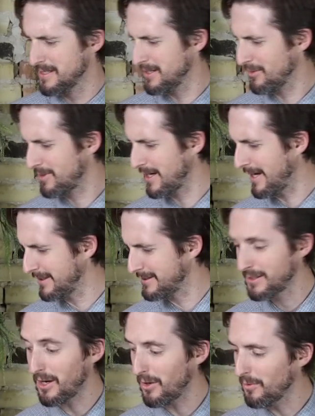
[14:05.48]
Okay,
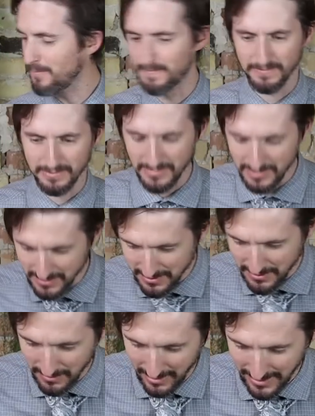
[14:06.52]
so
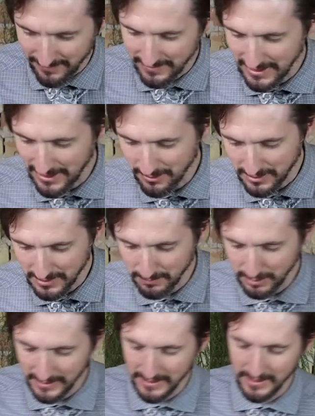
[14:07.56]
I've now
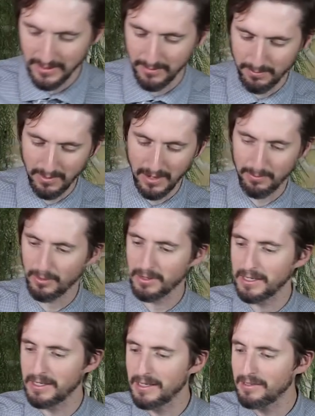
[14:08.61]
completed a
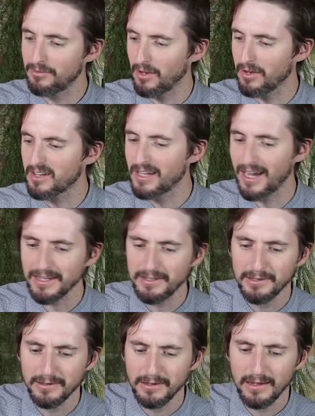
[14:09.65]
pretty decent
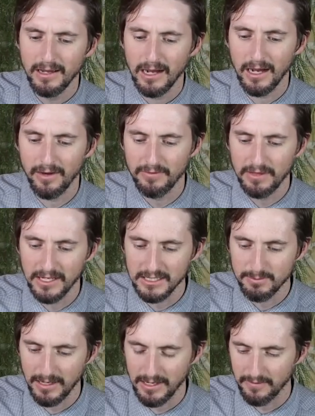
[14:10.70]
cut of the
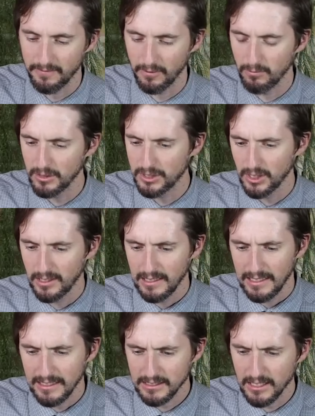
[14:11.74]
expanding foam, which
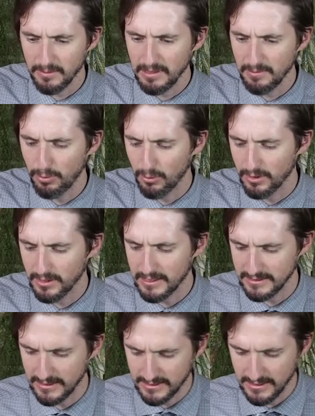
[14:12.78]
is going to be important
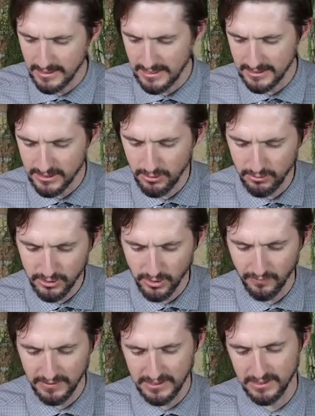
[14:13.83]
because this new
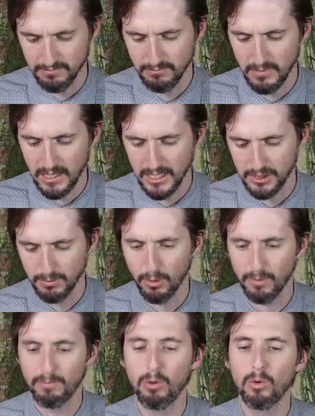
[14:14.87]
surface is much
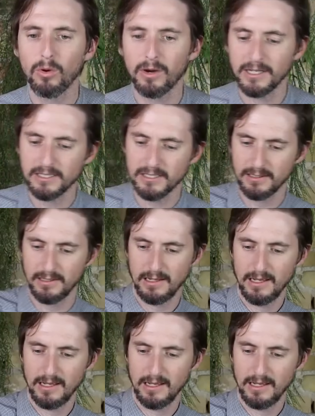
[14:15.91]
more porous.